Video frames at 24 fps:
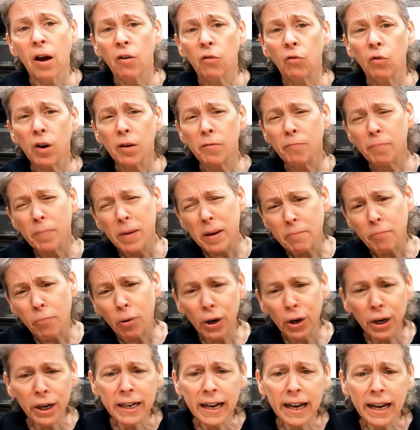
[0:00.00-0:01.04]
We've been
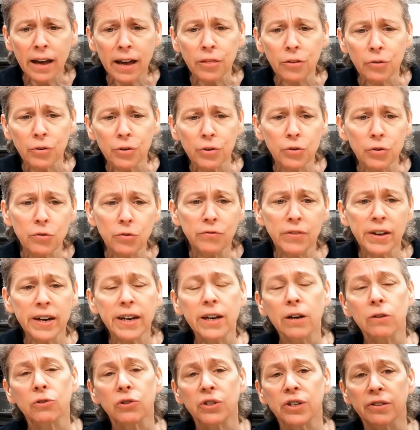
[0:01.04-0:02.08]
putting together a new
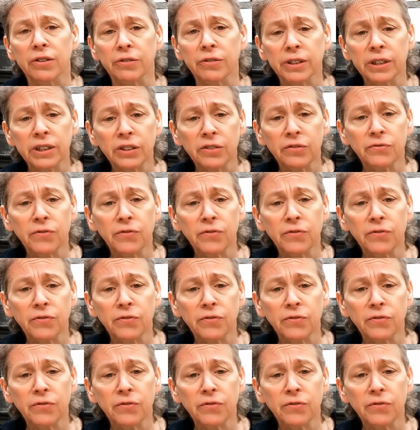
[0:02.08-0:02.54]
video series